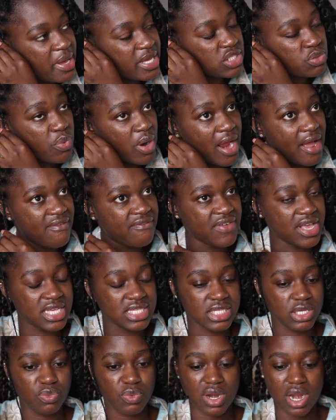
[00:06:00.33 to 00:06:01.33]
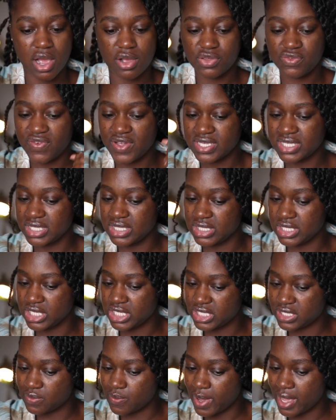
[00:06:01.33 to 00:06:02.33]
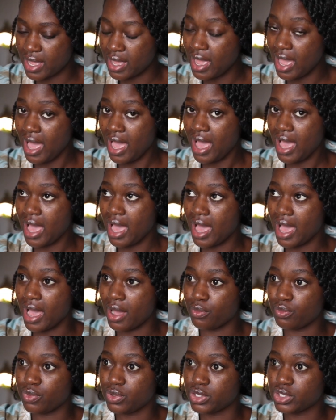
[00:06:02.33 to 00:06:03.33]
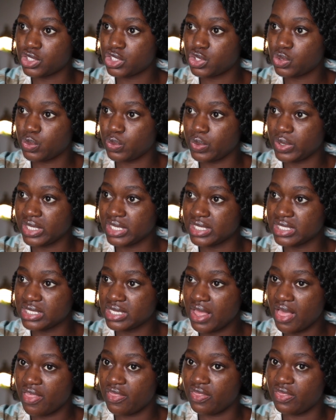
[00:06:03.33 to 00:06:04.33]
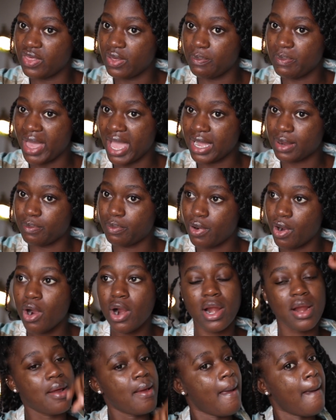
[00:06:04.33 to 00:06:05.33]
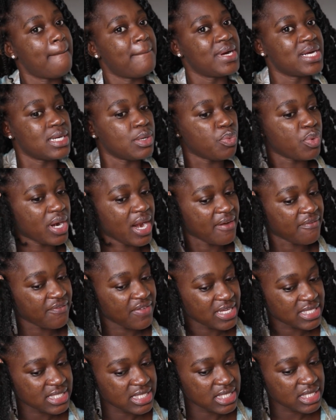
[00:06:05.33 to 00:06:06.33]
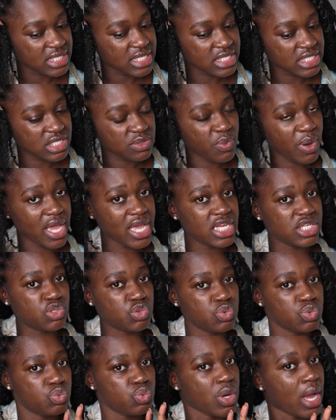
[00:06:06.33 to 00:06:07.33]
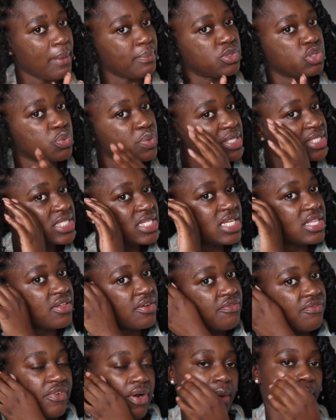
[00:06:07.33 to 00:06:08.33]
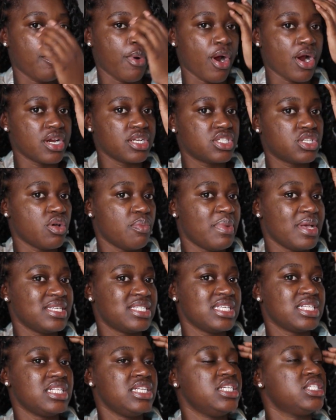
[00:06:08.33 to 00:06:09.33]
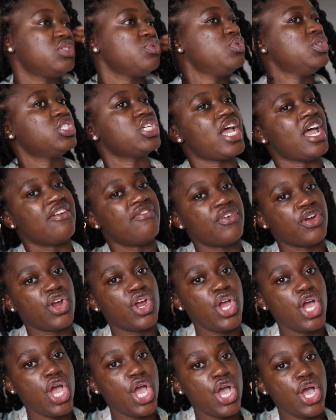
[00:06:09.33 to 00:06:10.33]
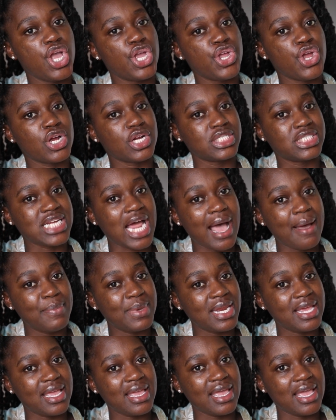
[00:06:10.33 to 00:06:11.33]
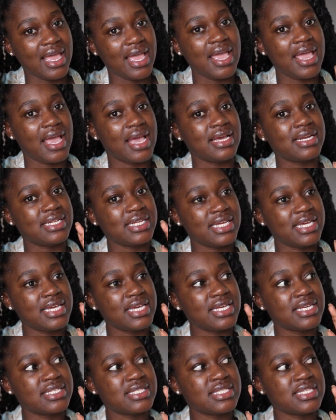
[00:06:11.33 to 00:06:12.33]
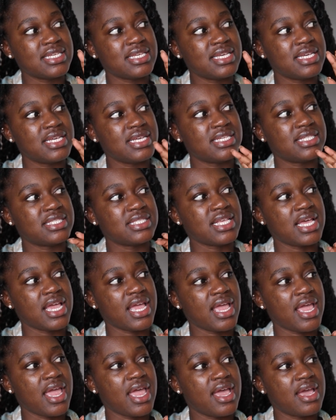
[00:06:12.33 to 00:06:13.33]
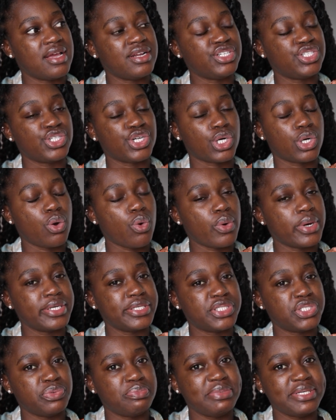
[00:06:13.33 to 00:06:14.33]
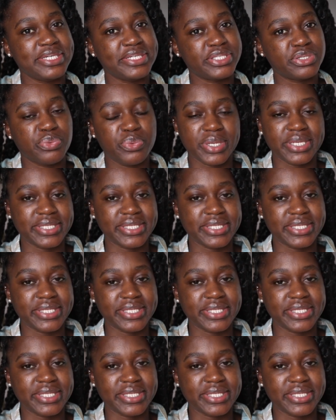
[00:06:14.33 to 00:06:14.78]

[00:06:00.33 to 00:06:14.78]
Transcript: It depends where I'm facing. When I was facing this way, I would twist the back part, but when I'm facing this way, it's I'm twisting the front part. So basically it's whichever your dominant hand is, is the hand you're going to be